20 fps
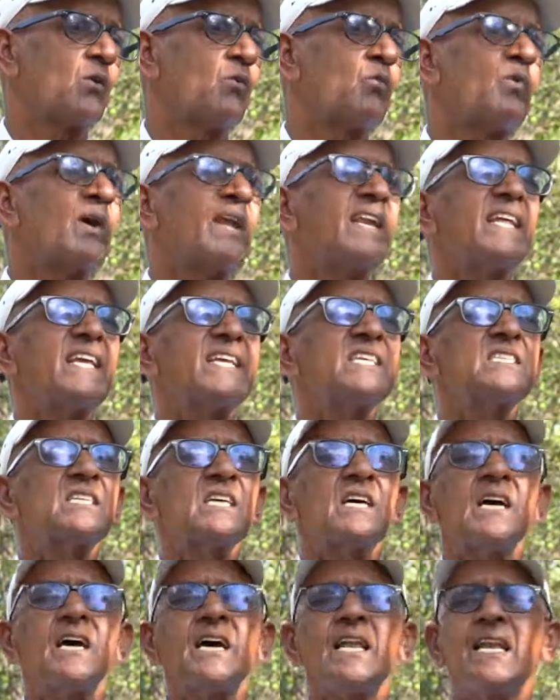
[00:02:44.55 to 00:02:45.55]
One
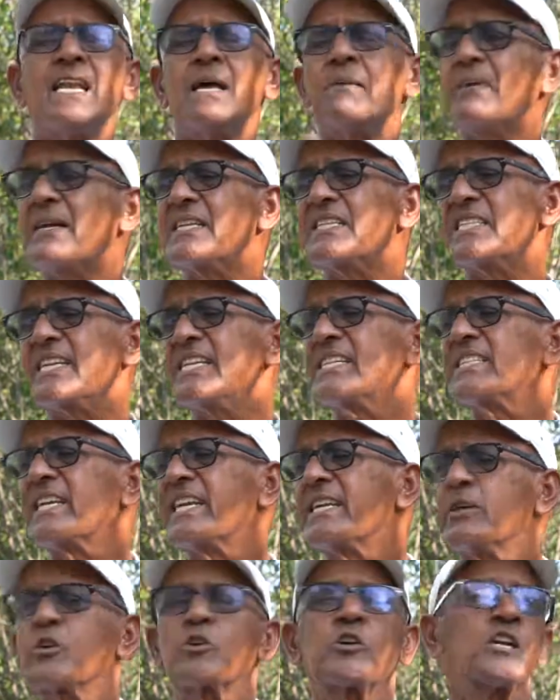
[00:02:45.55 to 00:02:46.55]
is lemon
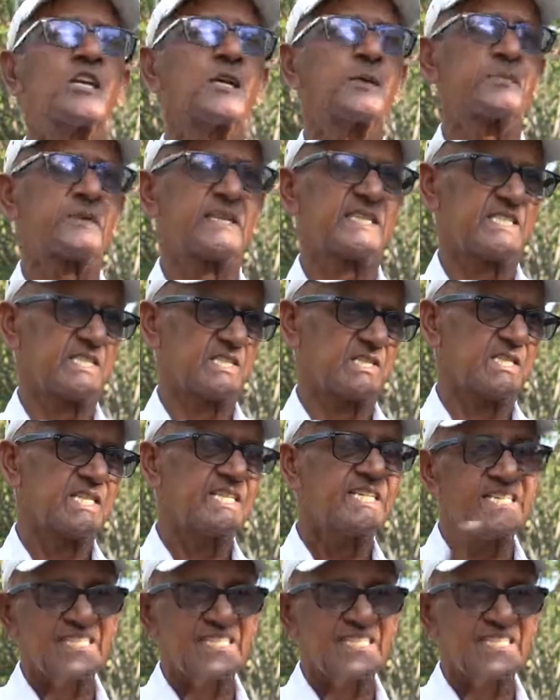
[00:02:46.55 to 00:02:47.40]
scented eucalyptus.